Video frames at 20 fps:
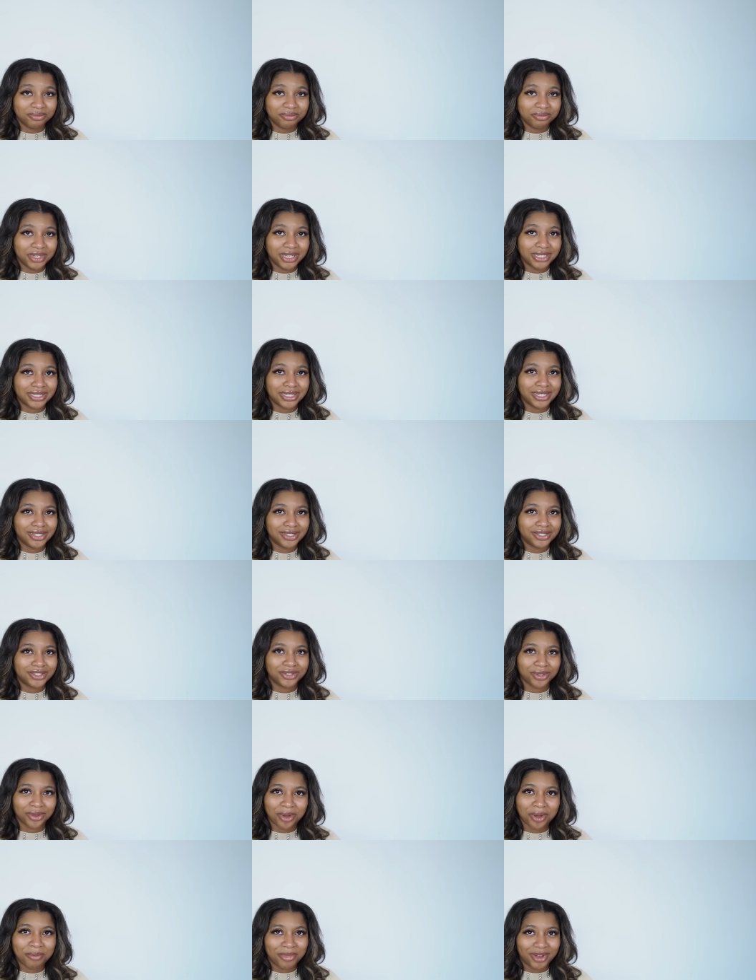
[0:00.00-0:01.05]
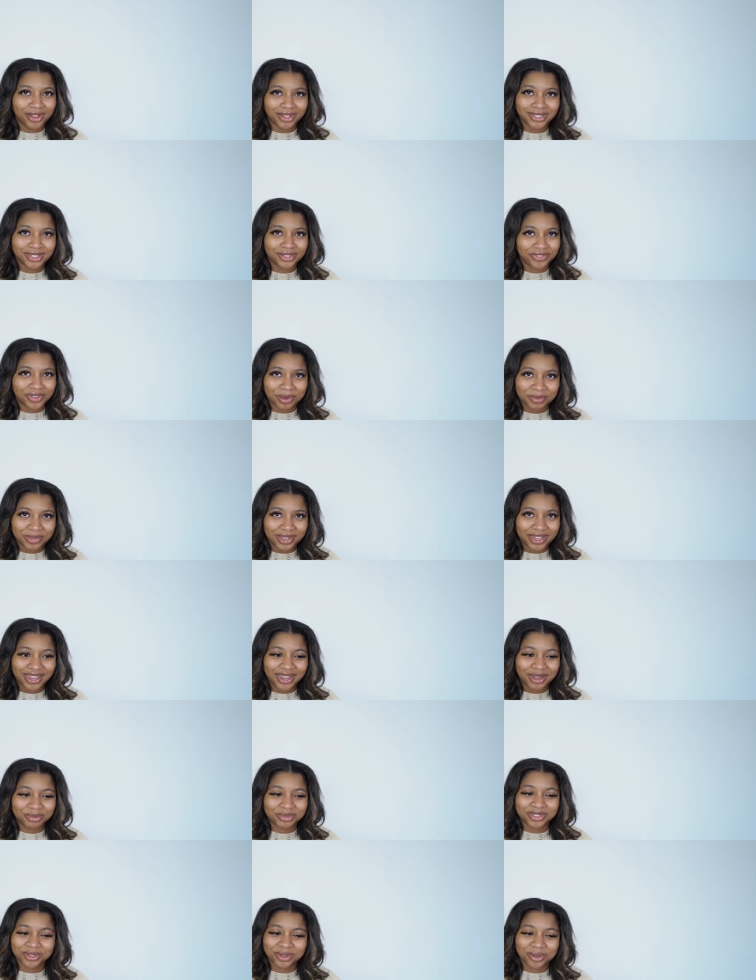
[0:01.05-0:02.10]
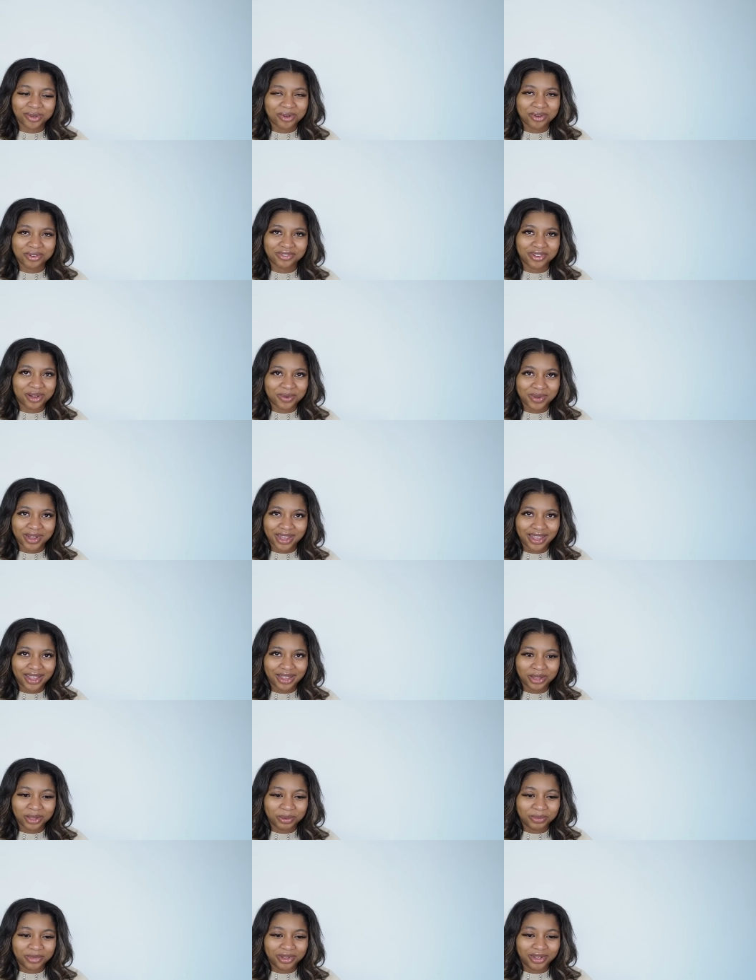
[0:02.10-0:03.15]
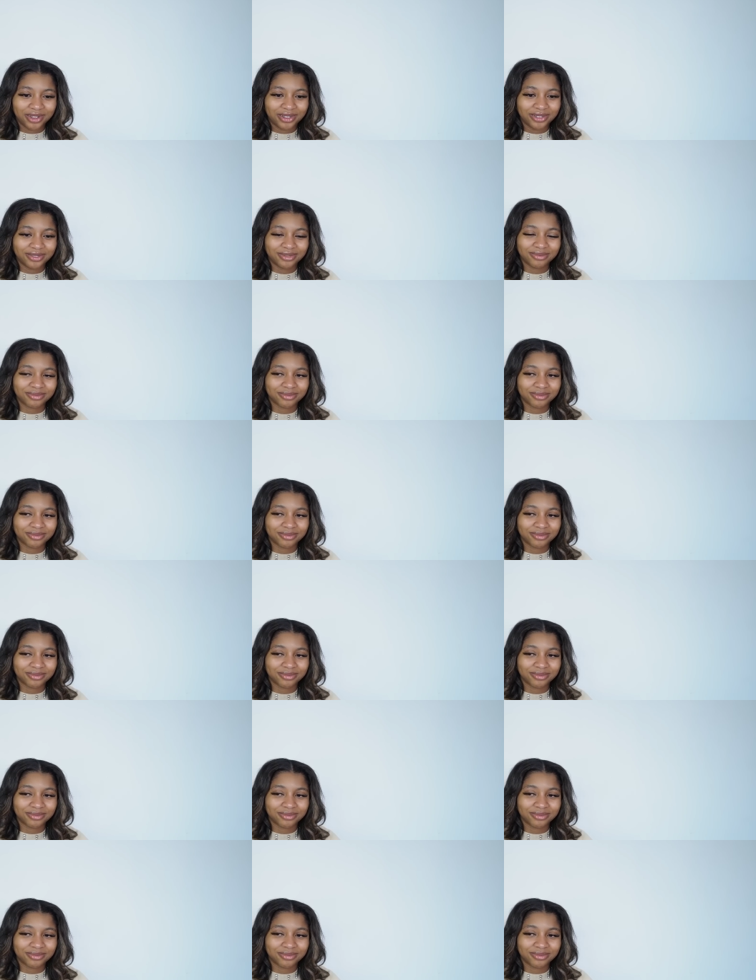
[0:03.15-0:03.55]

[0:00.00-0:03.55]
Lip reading: This is so much for me. I'm so overwhelmed.